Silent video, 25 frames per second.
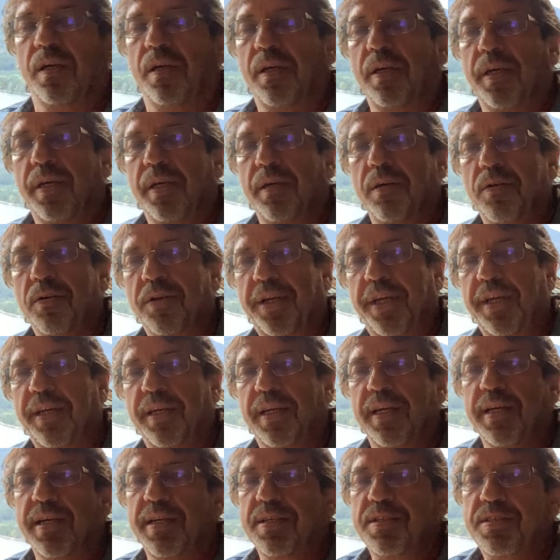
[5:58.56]
Hey,
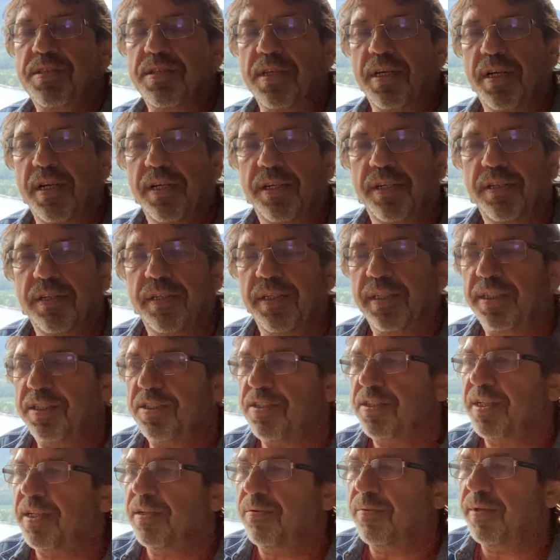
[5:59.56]
okay, guys, I'm gonna
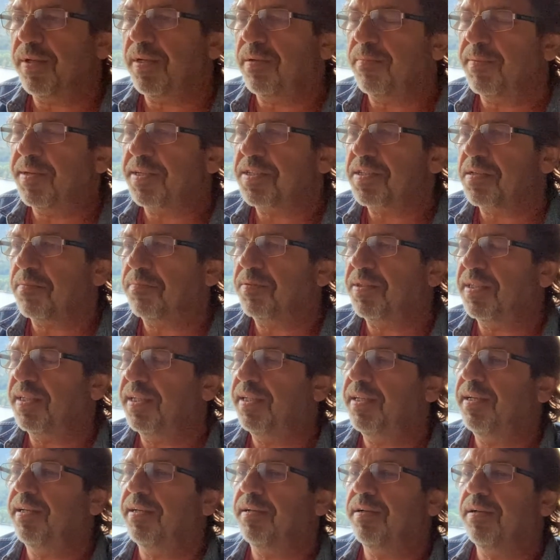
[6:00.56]
just get ready to make something to
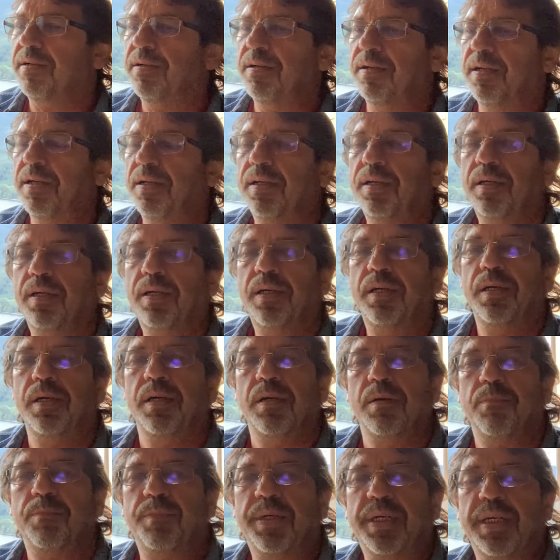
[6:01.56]
eat here.
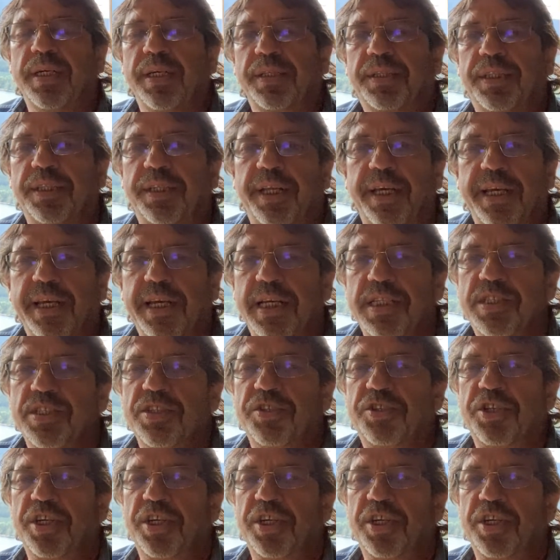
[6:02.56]
But the day hasn't